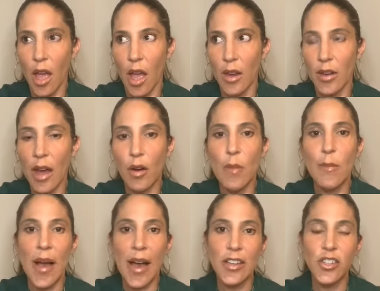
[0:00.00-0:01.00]
Now
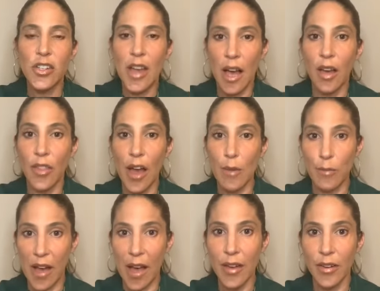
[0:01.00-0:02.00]
imagine how that
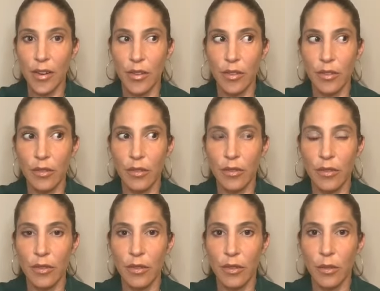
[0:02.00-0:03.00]
pattern
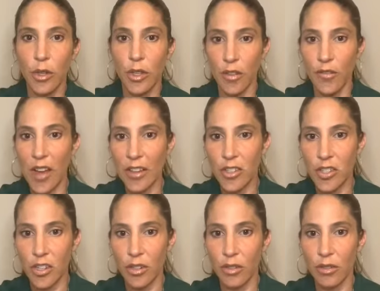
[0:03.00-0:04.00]
will affect
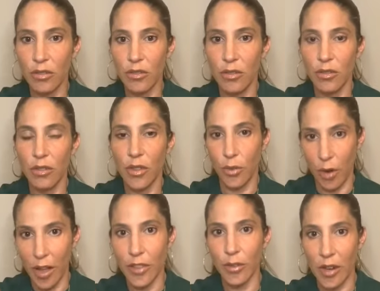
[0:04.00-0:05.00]
you
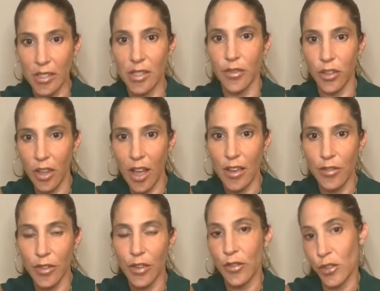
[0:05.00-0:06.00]
throughout the rest of your life
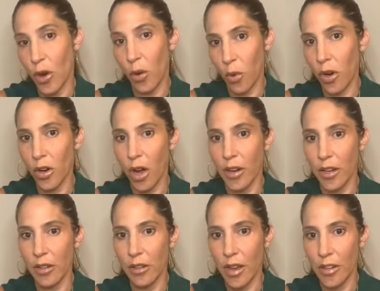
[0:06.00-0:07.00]
if you don't work on it
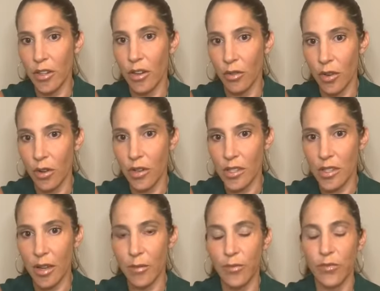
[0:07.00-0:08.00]
and you don't notice it.